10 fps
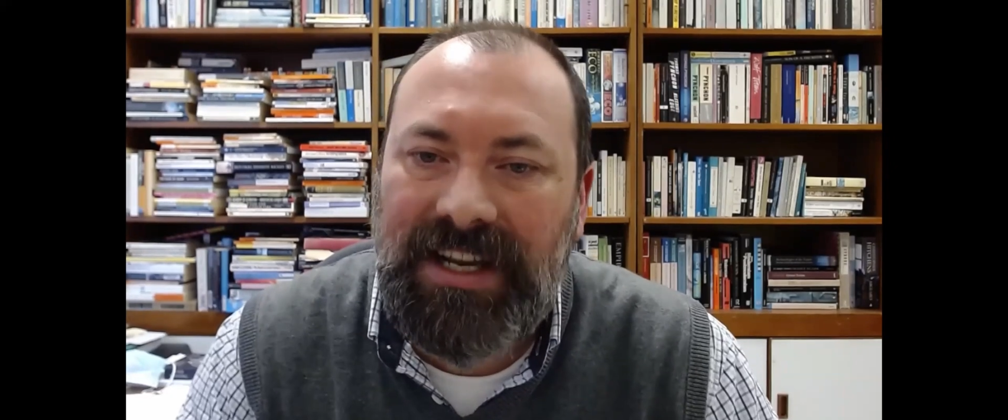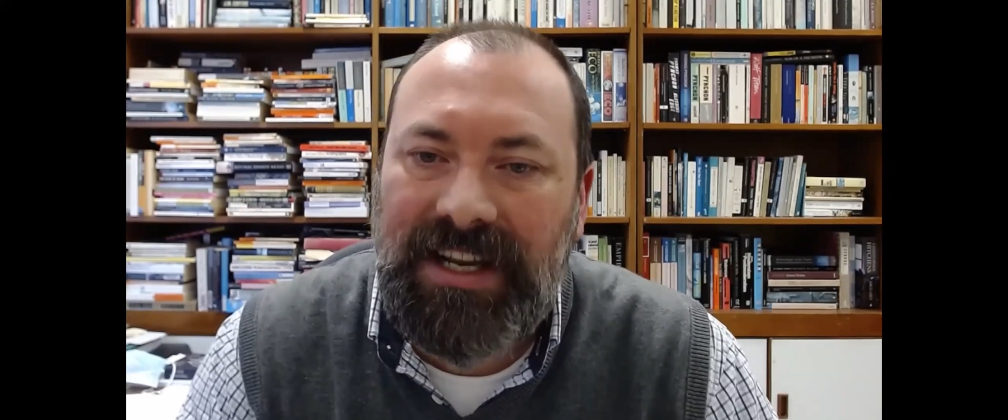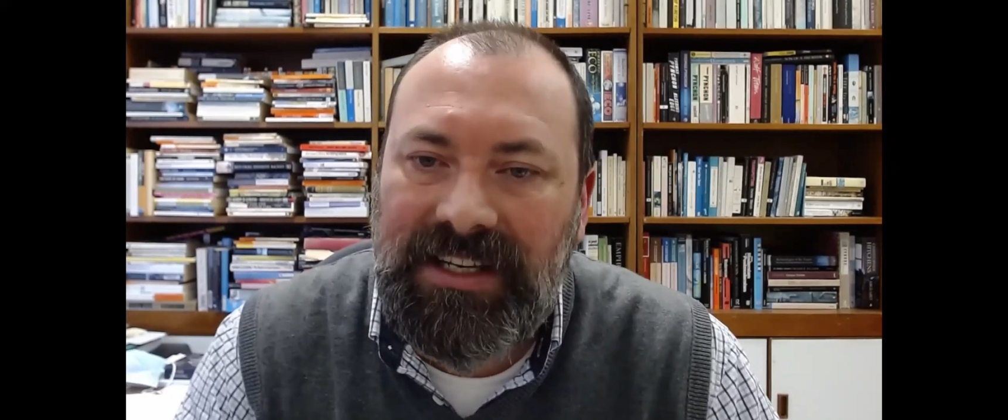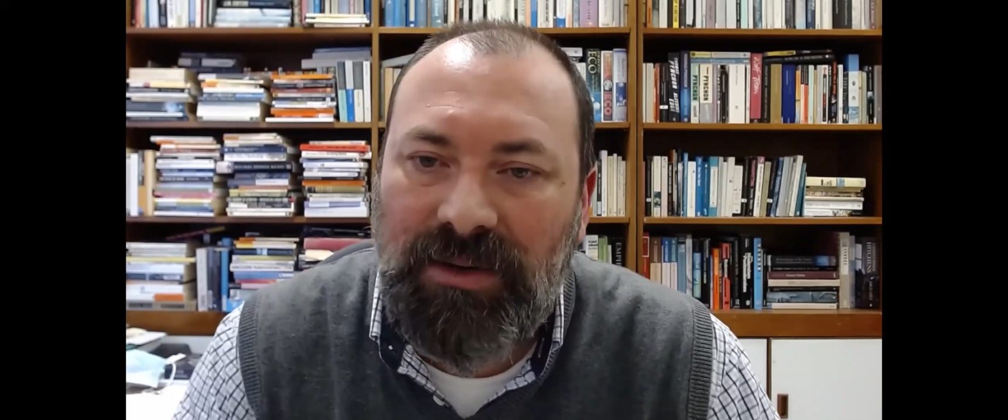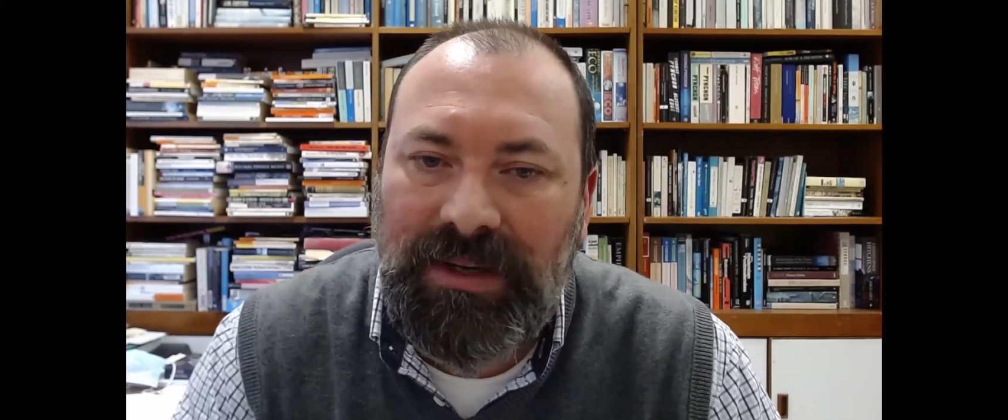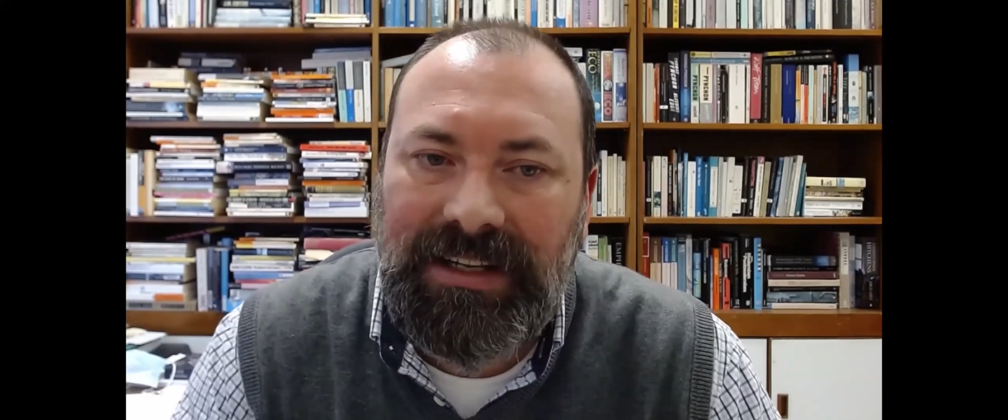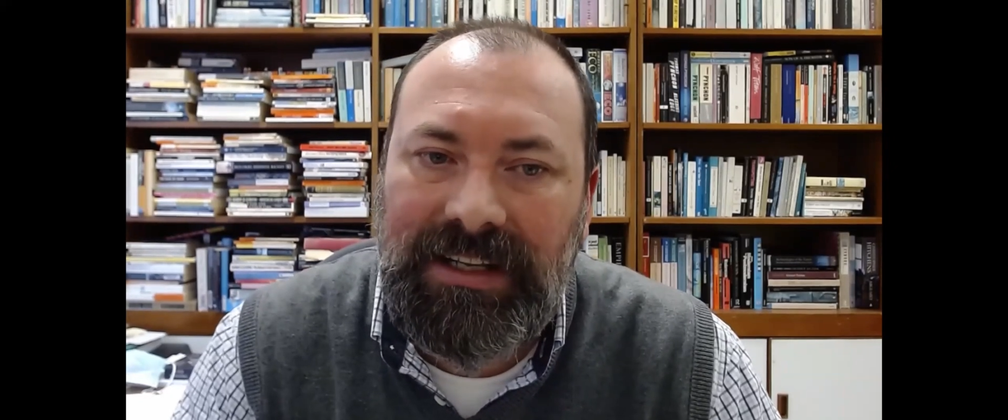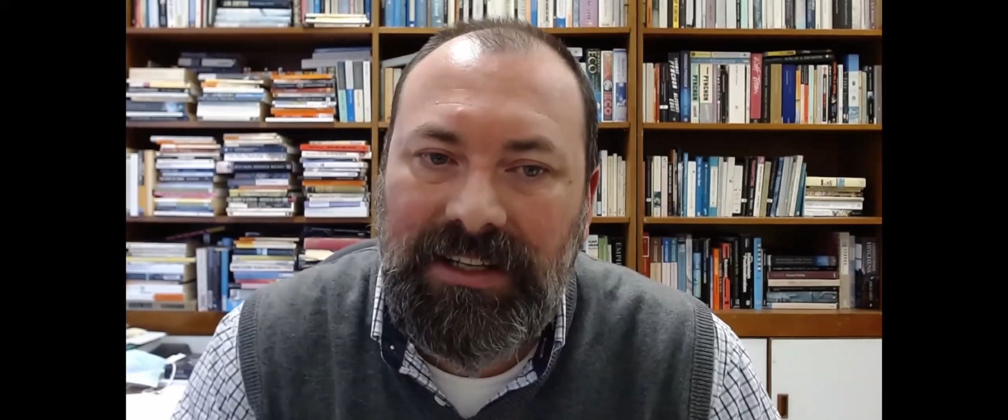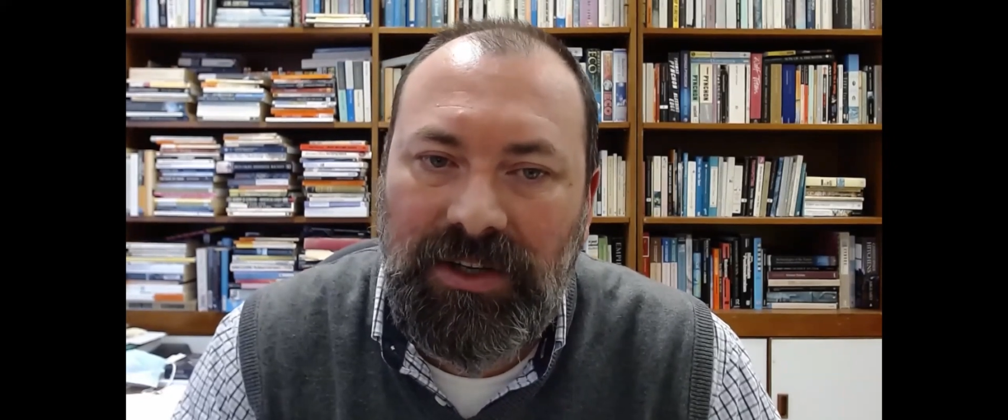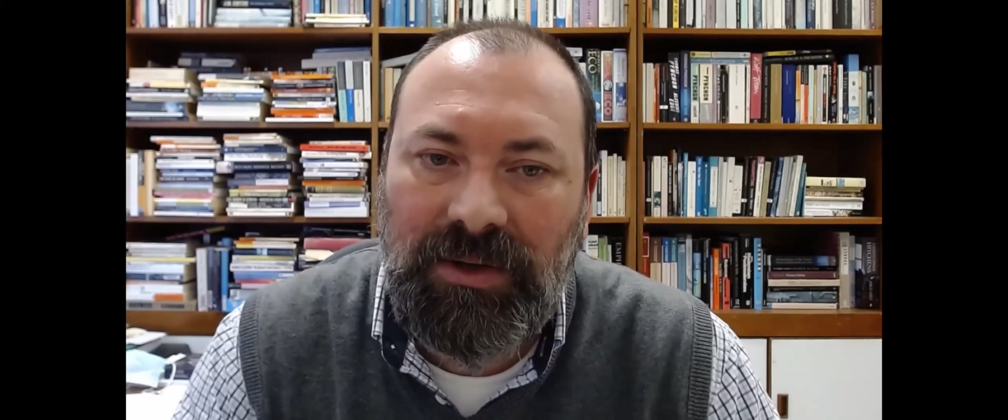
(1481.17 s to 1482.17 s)
and
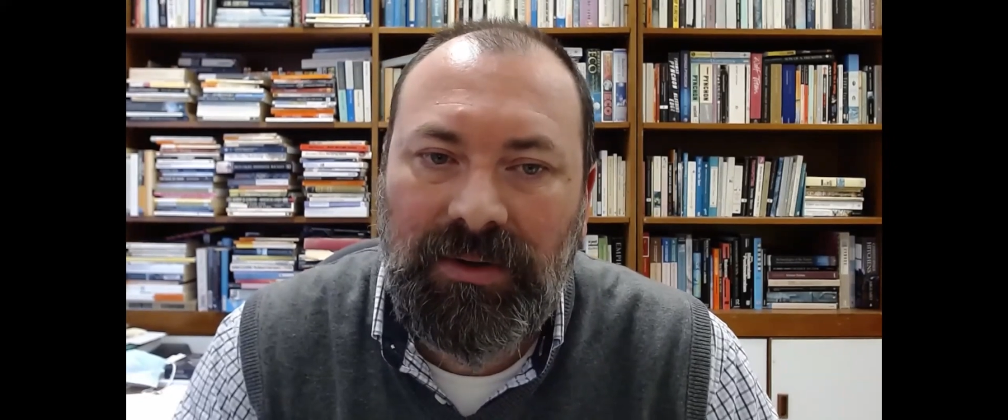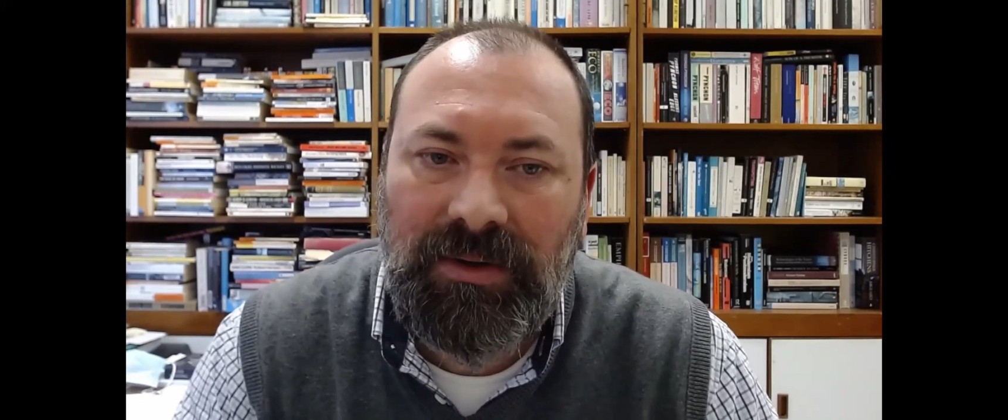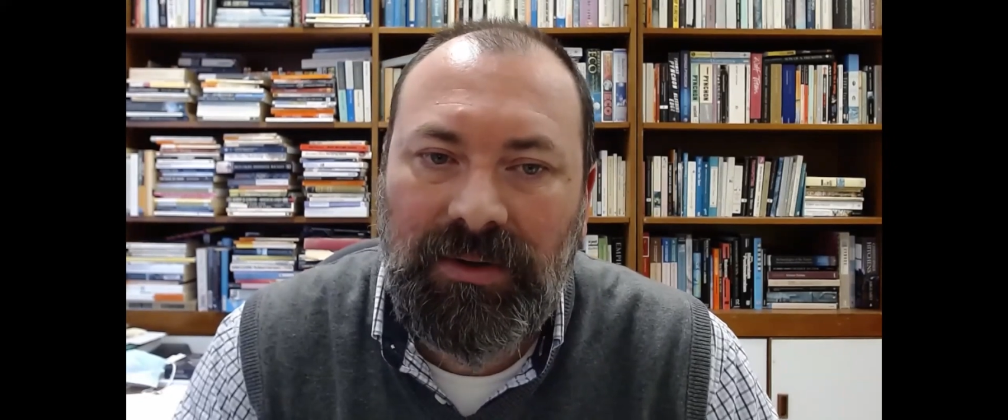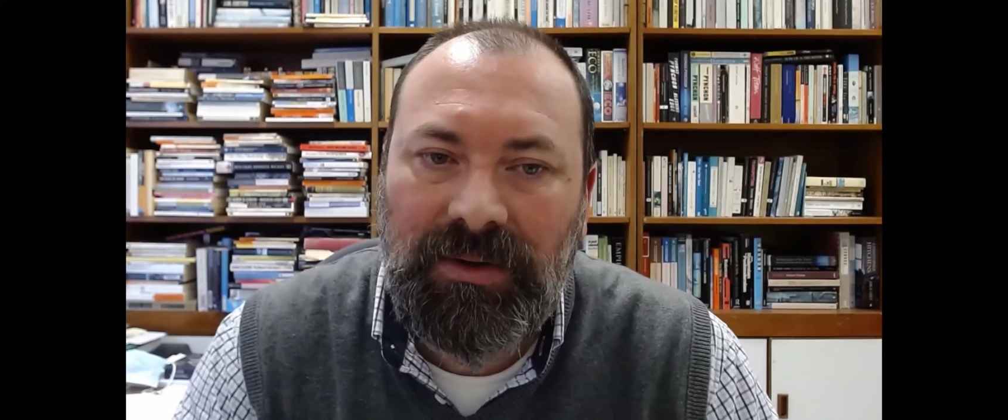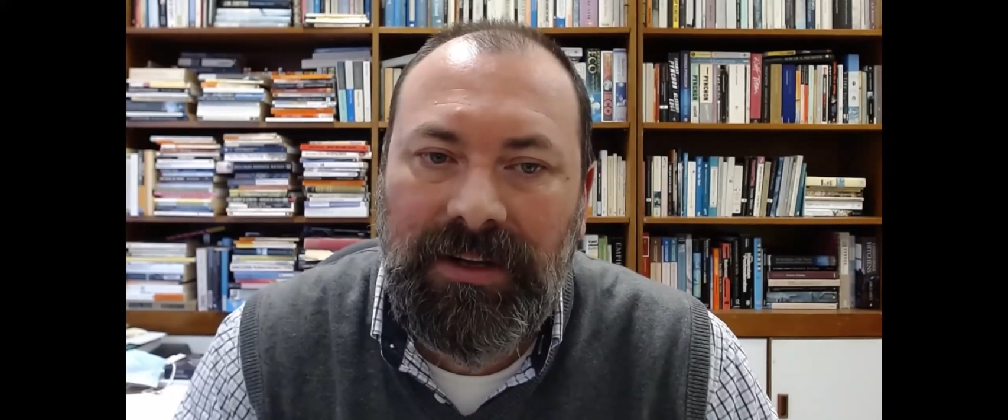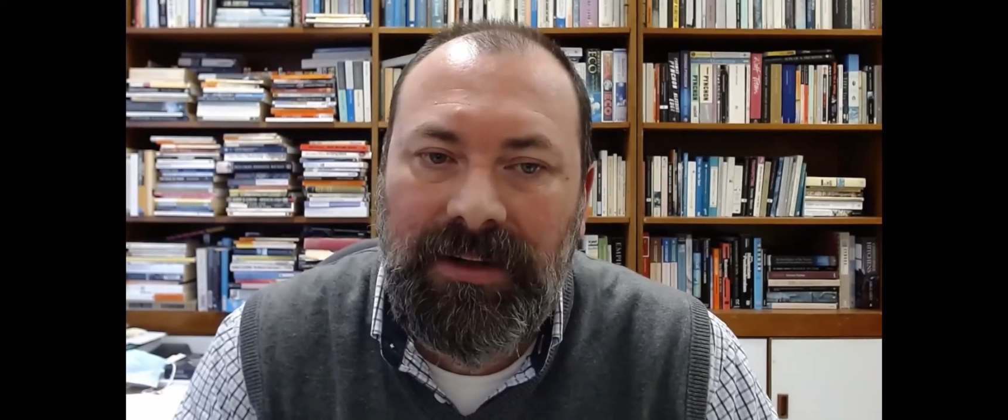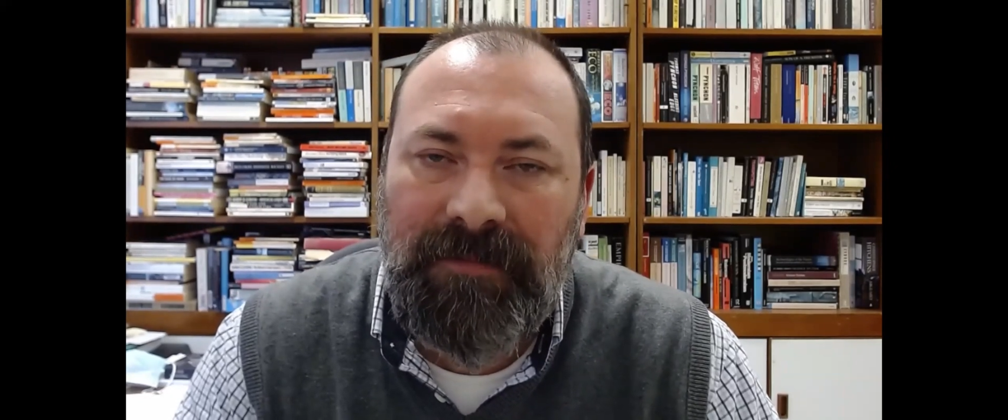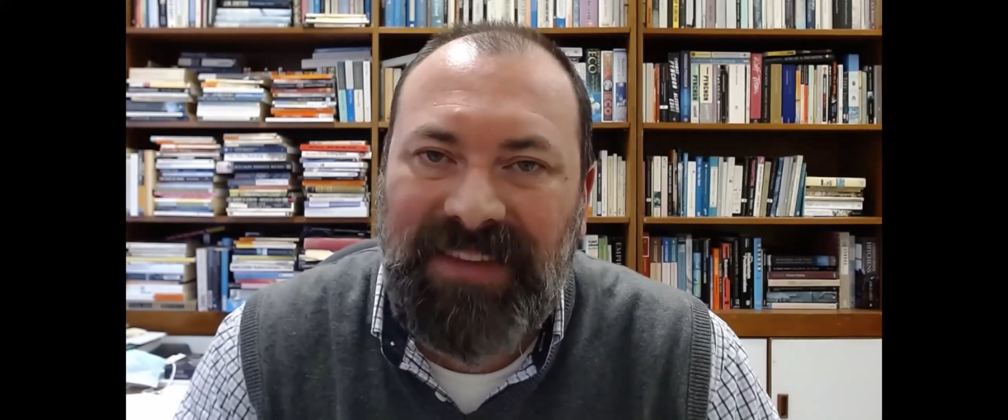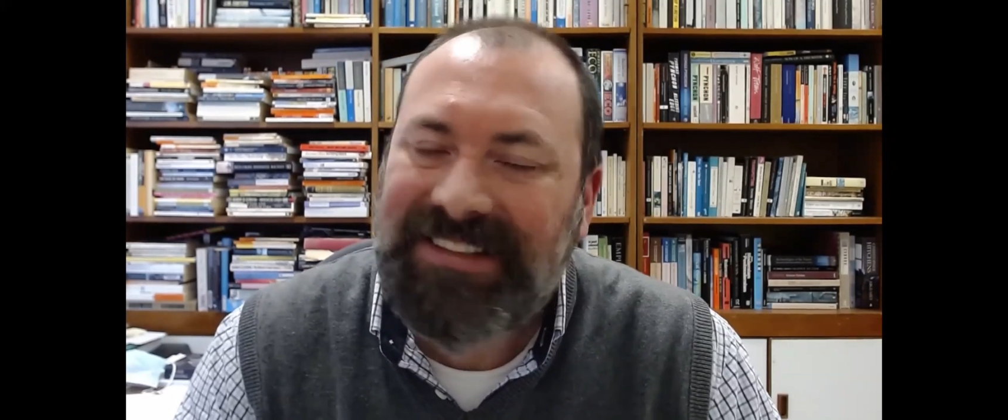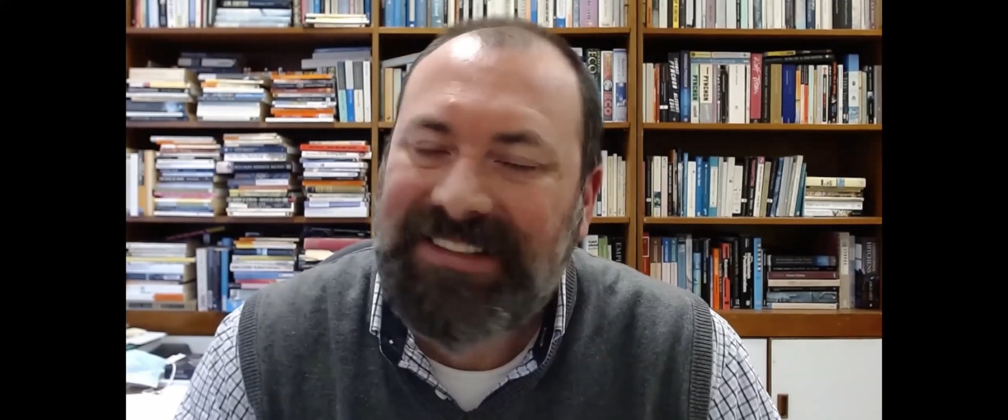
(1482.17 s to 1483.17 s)
certainly
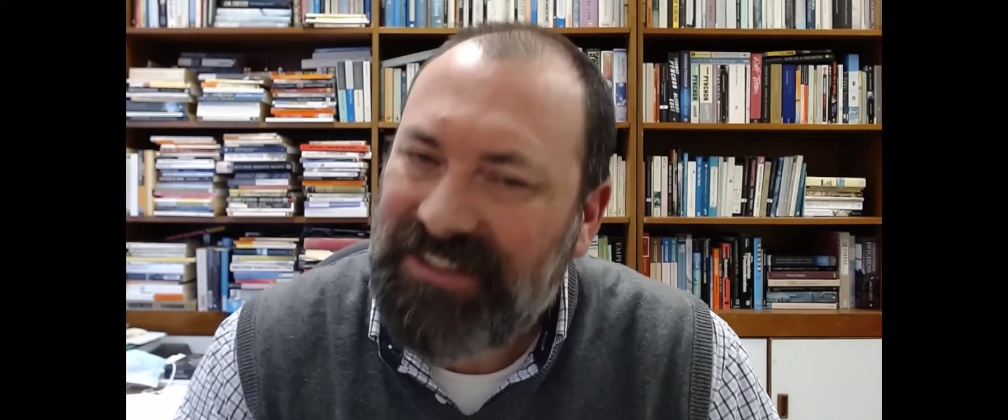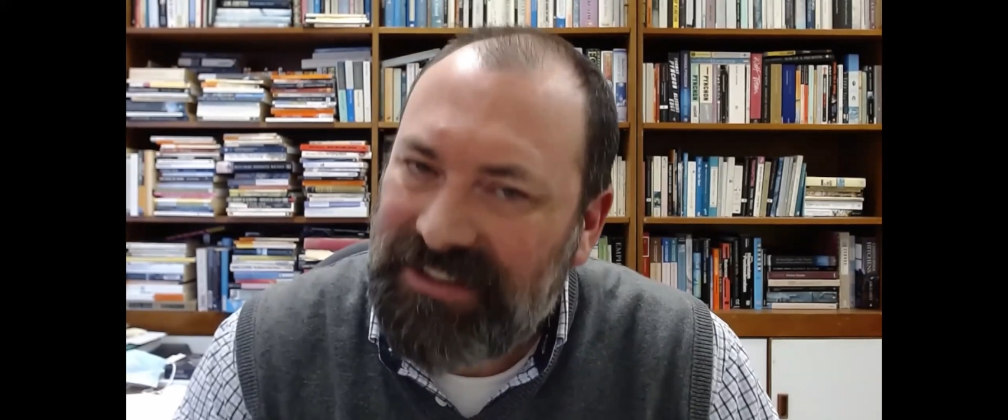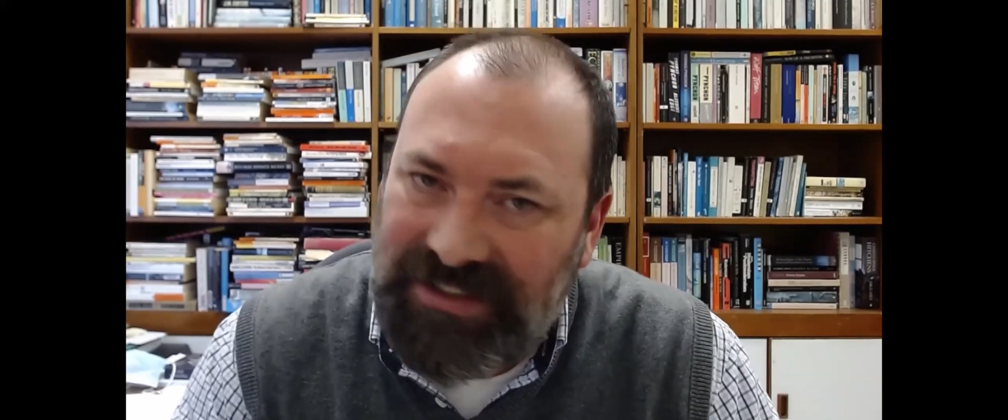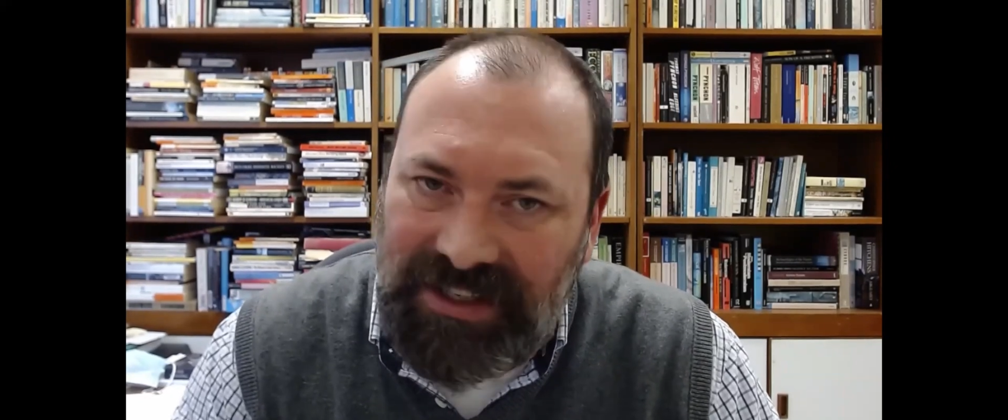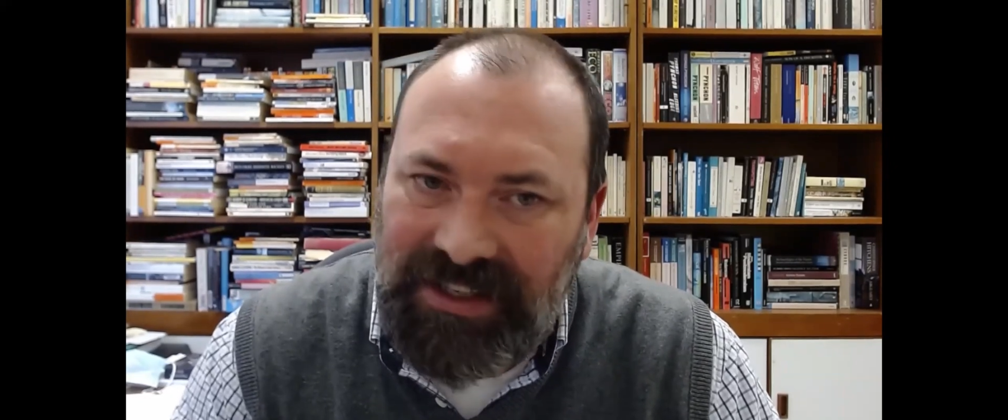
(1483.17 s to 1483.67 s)
unanticipated